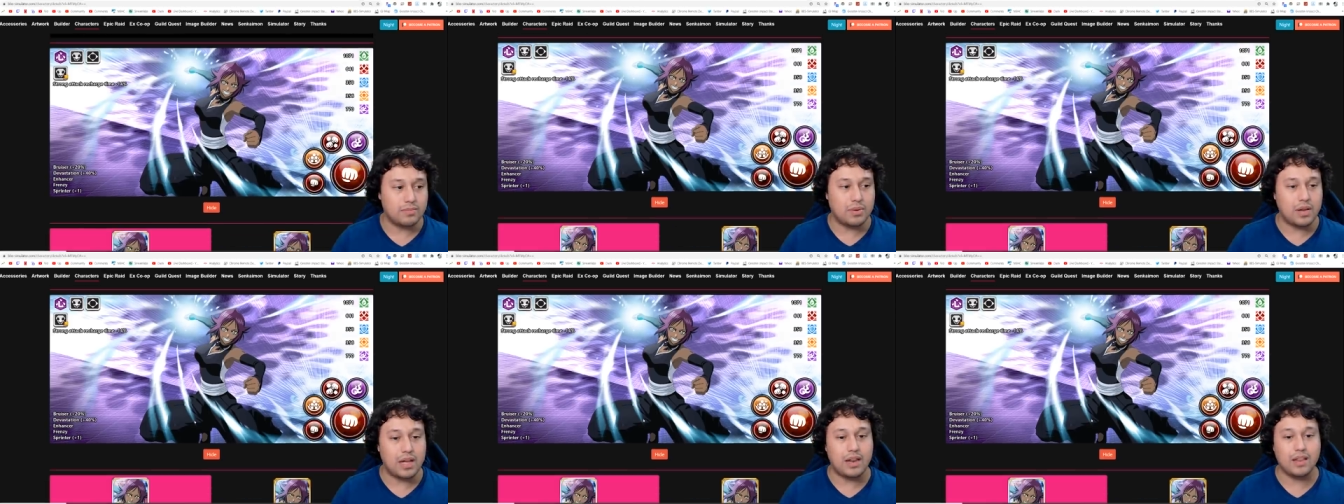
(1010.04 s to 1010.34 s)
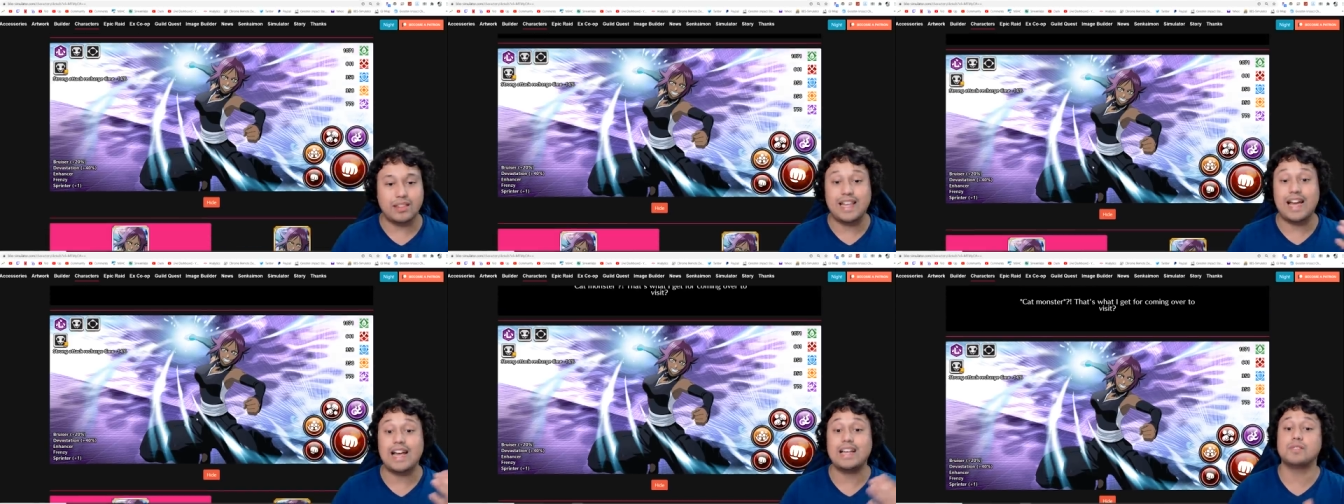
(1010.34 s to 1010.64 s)

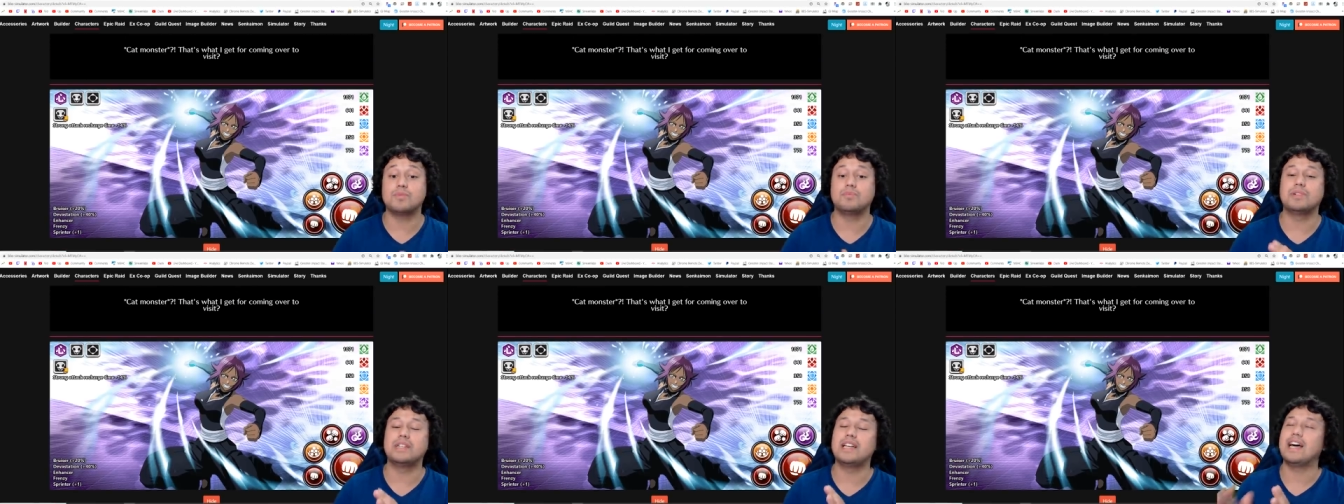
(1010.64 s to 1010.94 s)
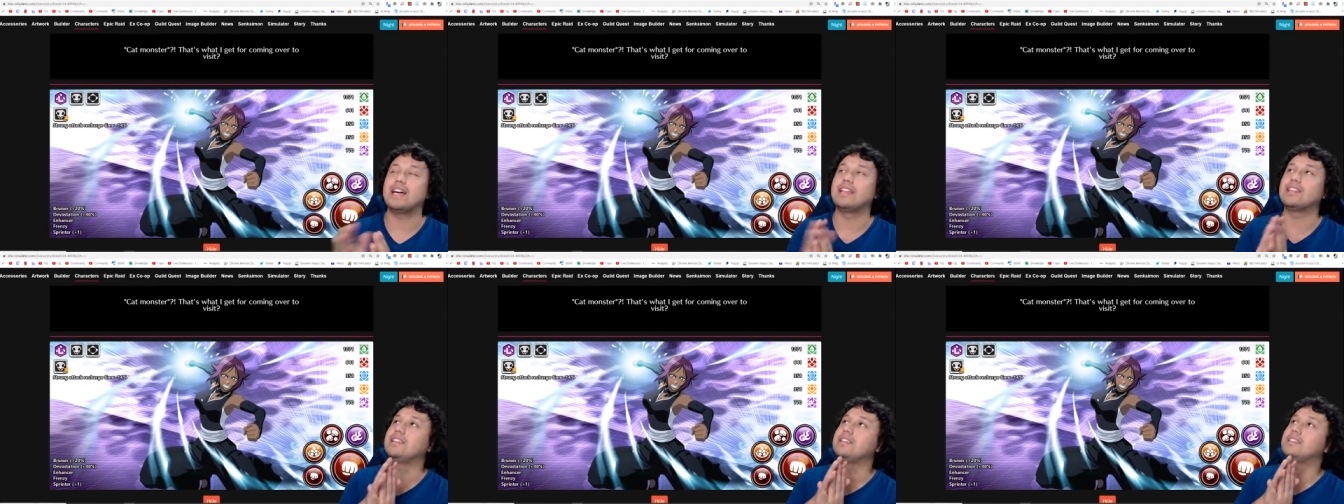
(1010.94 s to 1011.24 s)
but last but
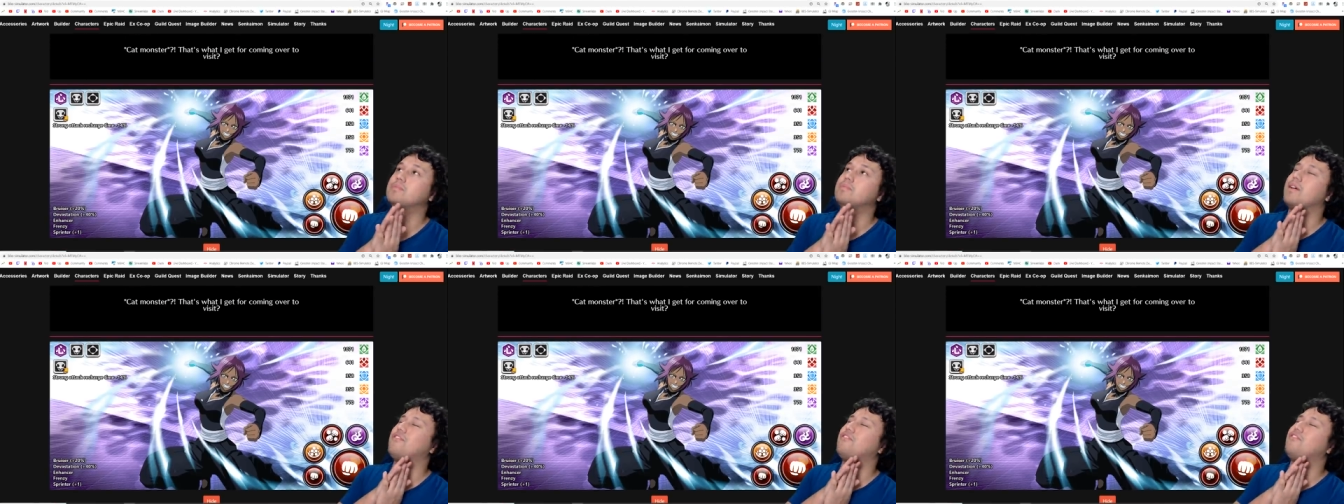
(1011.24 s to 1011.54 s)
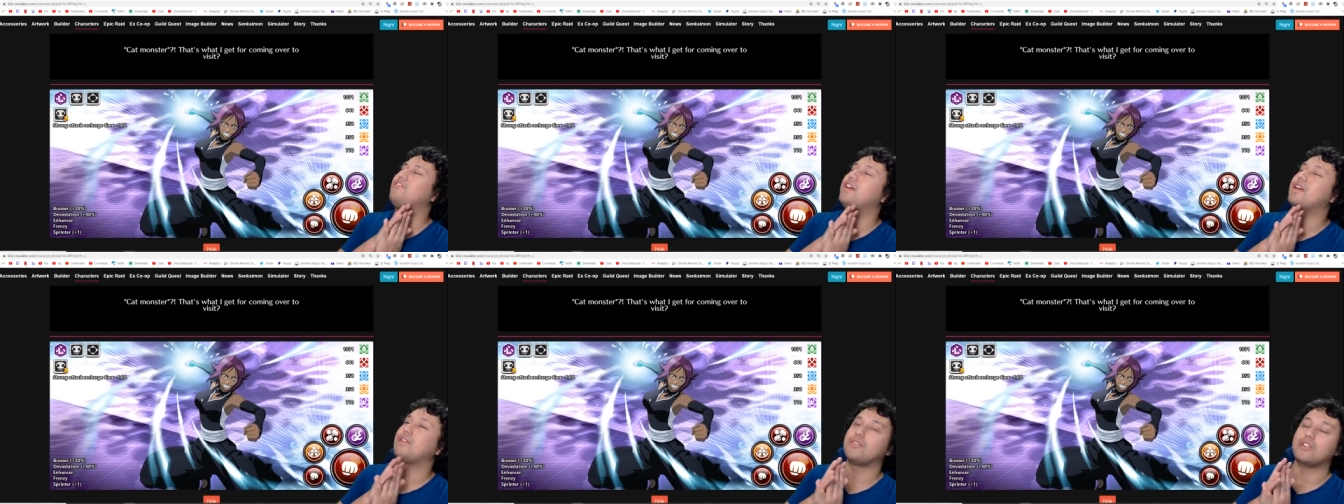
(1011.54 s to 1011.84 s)
not least, my
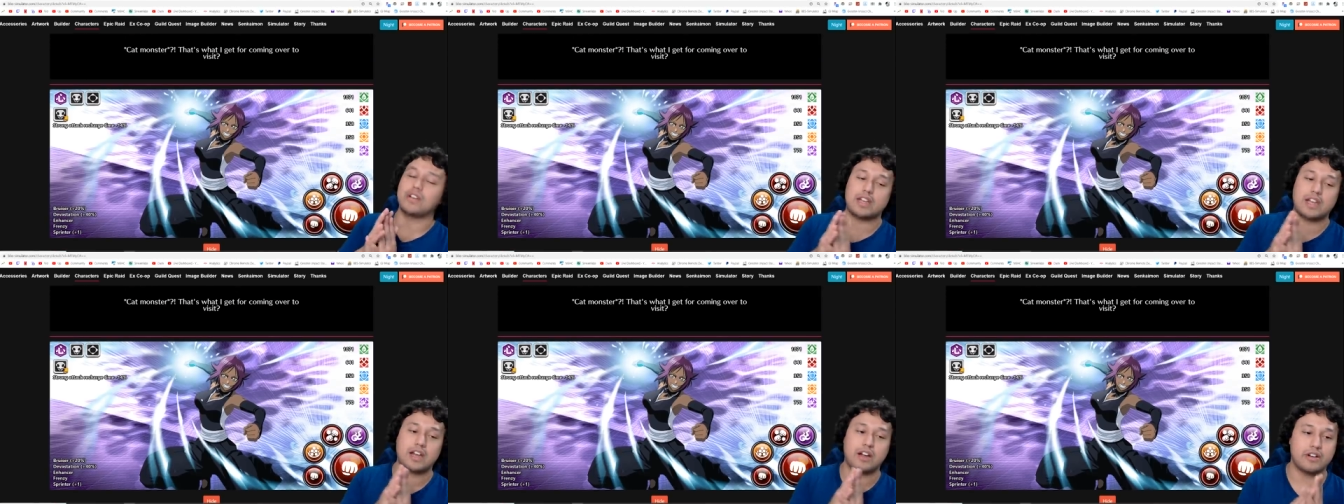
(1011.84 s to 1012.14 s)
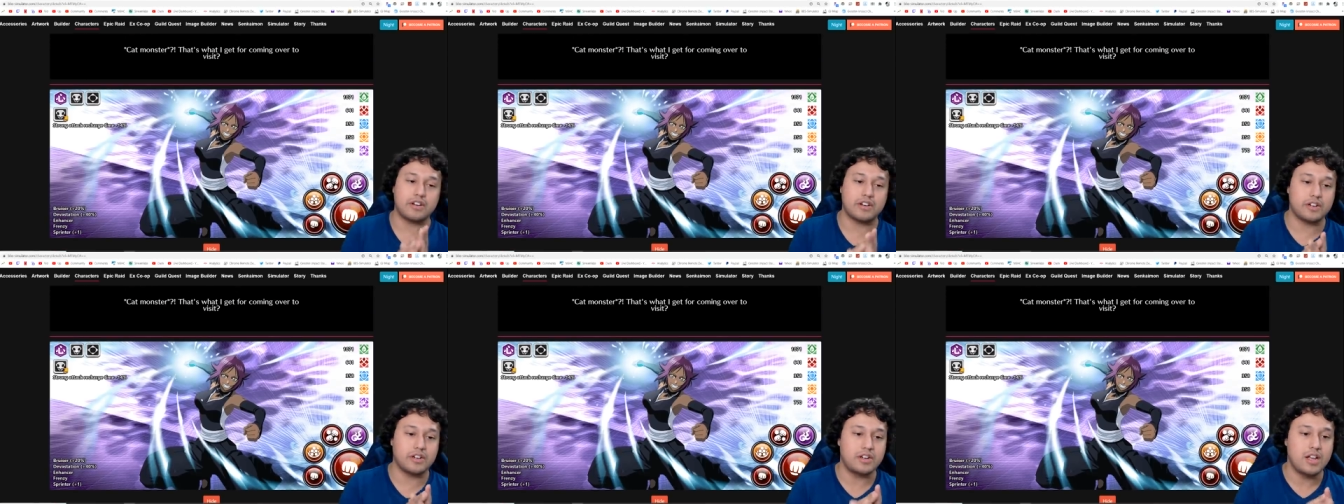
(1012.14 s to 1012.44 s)
favorite
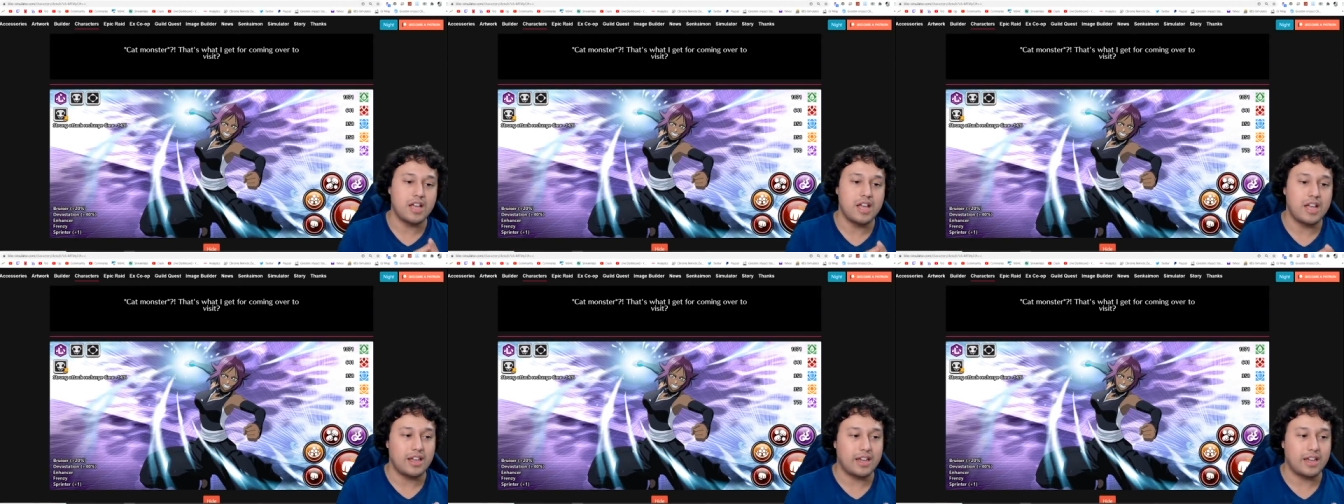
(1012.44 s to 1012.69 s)
character